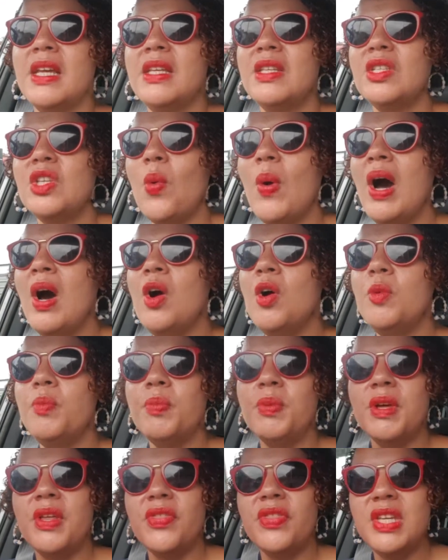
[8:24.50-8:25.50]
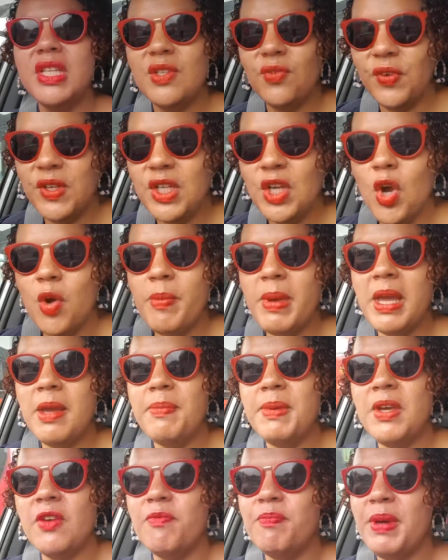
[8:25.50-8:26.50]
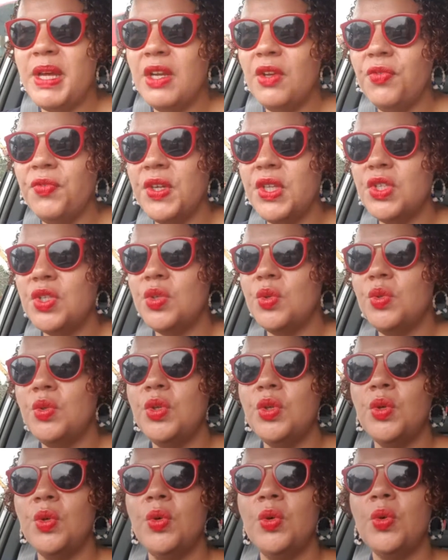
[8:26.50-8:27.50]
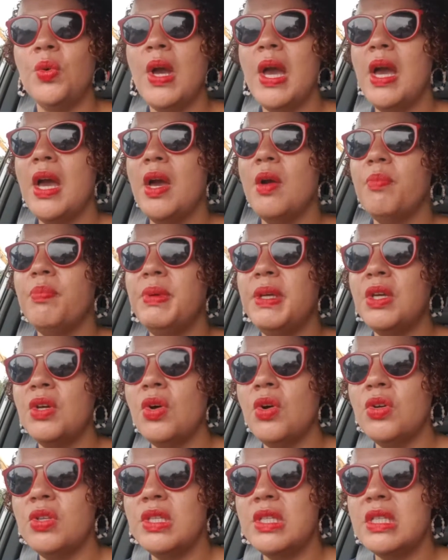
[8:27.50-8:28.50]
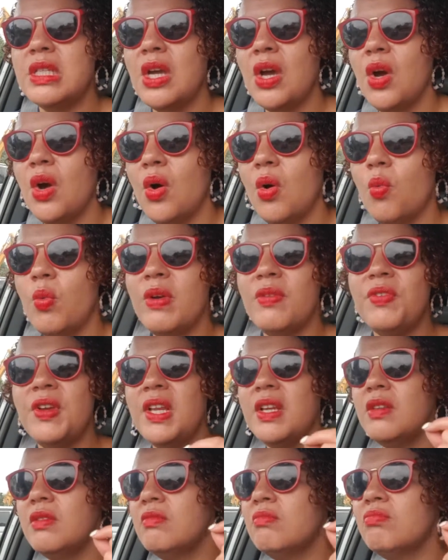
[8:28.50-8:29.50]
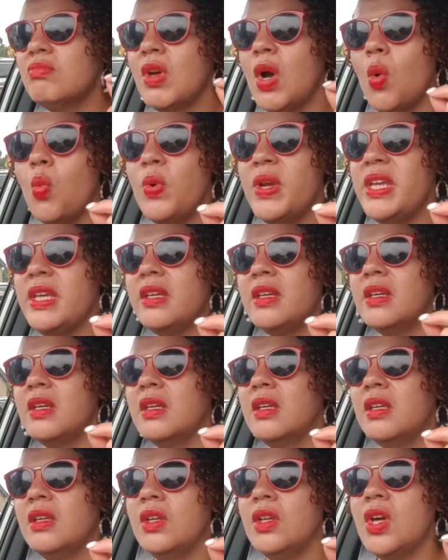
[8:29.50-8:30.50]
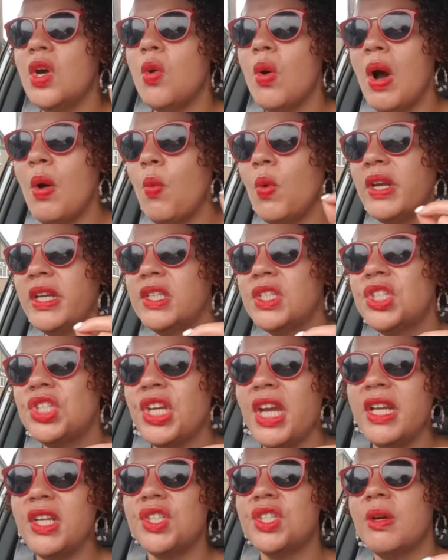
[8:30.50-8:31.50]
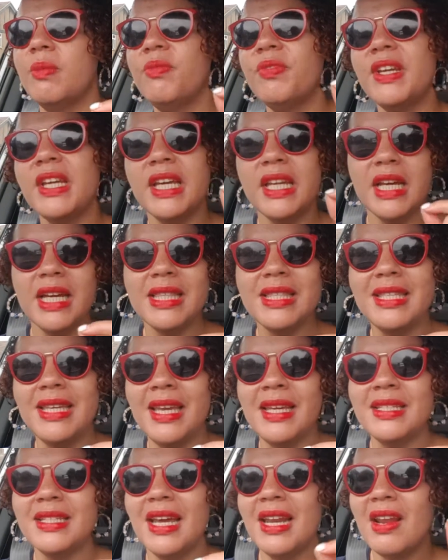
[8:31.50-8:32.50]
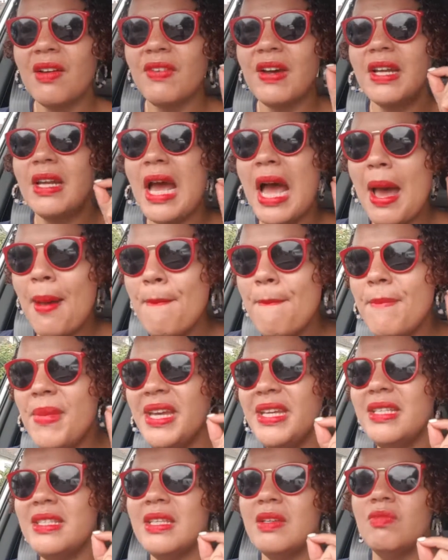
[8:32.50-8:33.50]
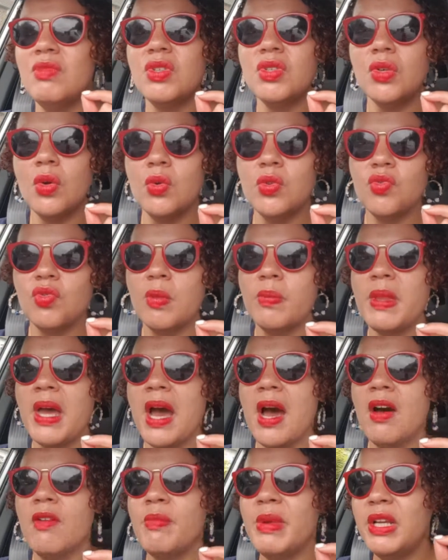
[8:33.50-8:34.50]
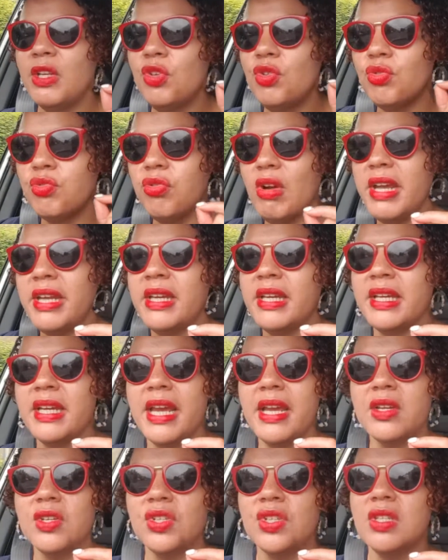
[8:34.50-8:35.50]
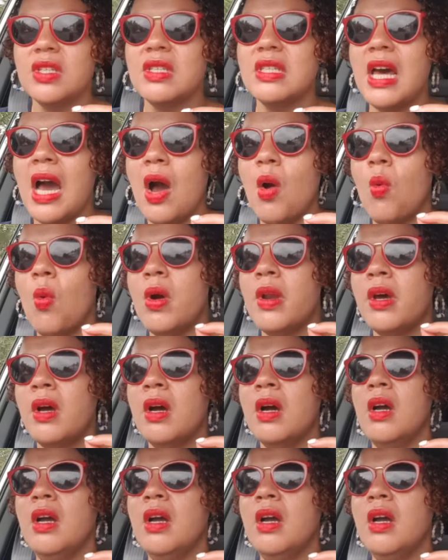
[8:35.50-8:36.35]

So I hope this video may be of benefit to you, because within a week, you know, I wanted to change something, and I did, and I've had amazing results from that. I've made great connections that I want to